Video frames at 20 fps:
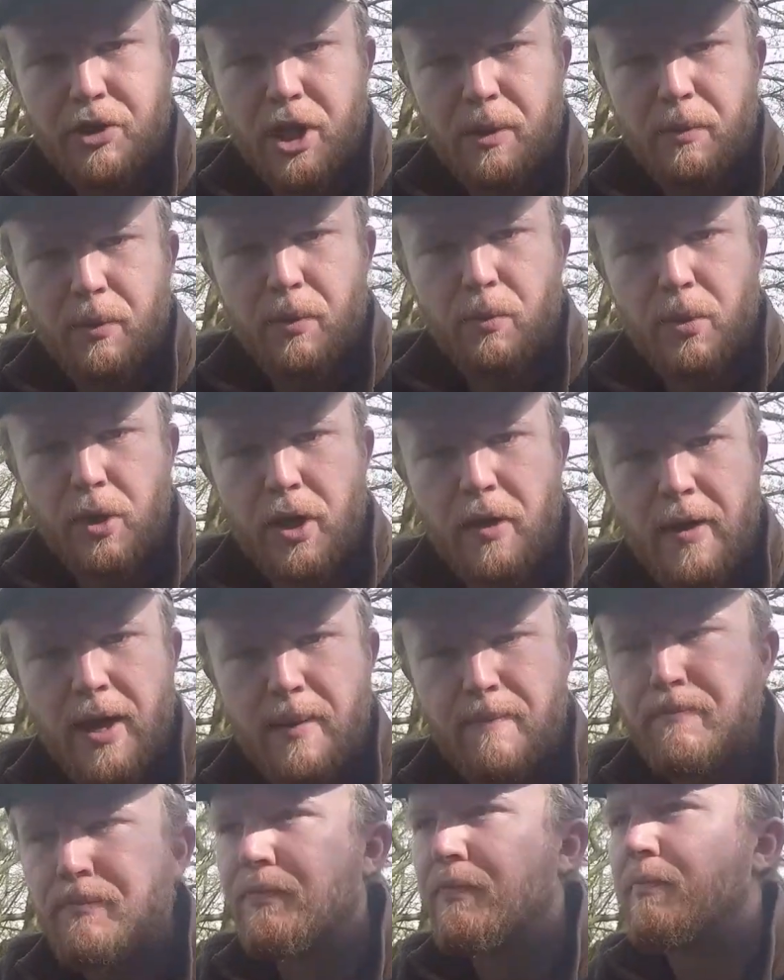trap on one of
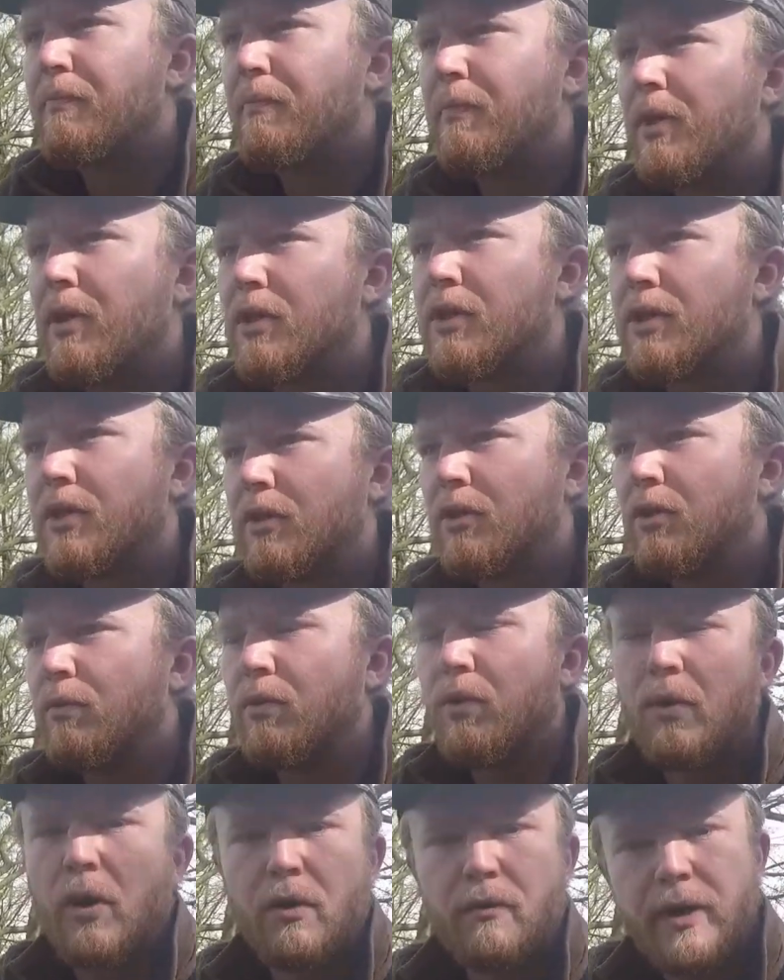them because they come
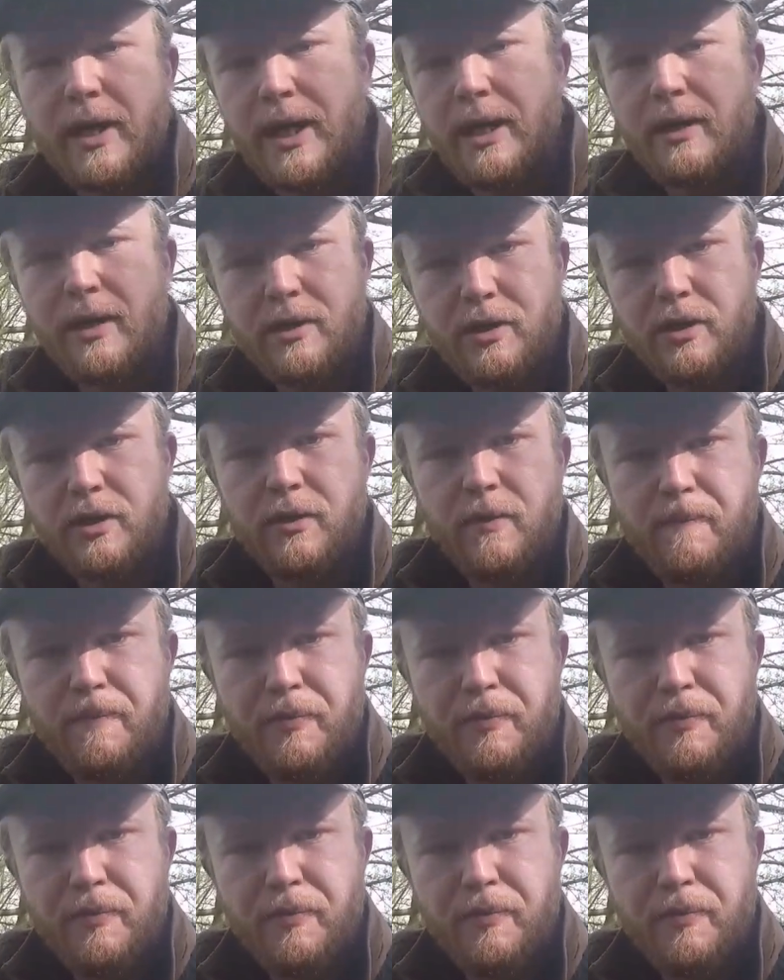quite regular to